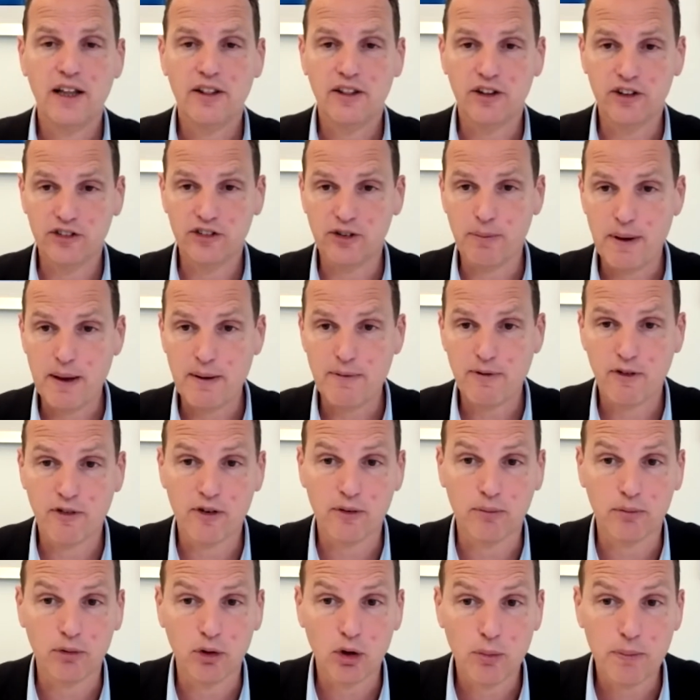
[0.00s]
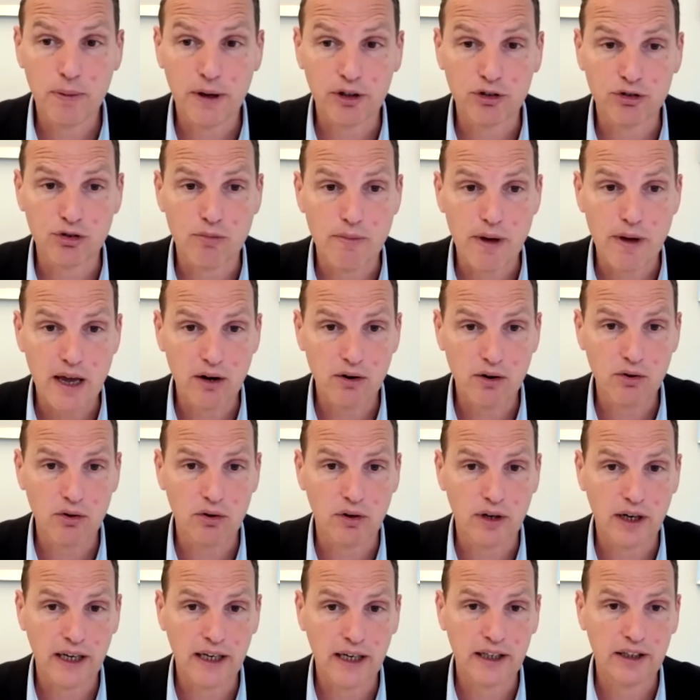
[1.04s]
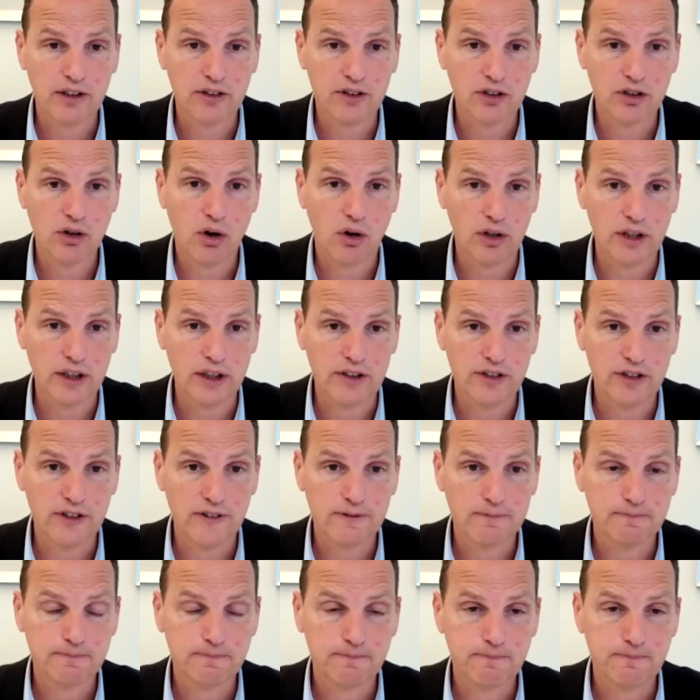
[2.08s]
This is a paper from Lopez Romero and colleagues.